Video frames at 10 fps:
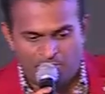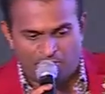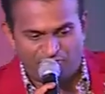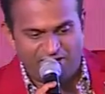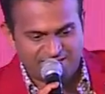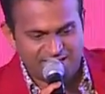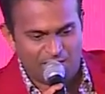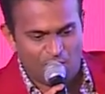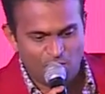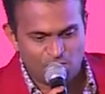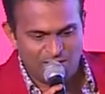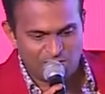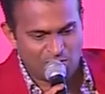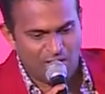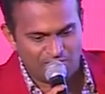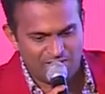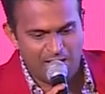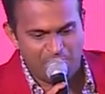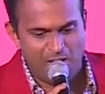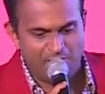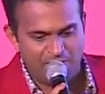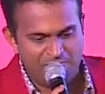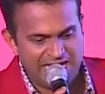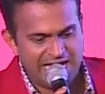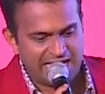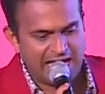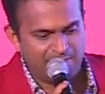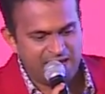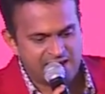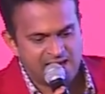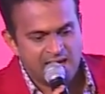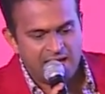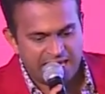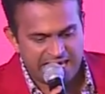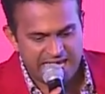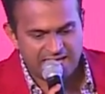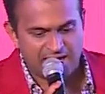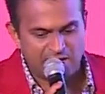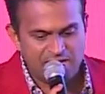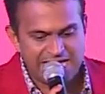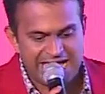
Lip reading: Professor Ujjwal Chowdury, a prominent media academic. He currently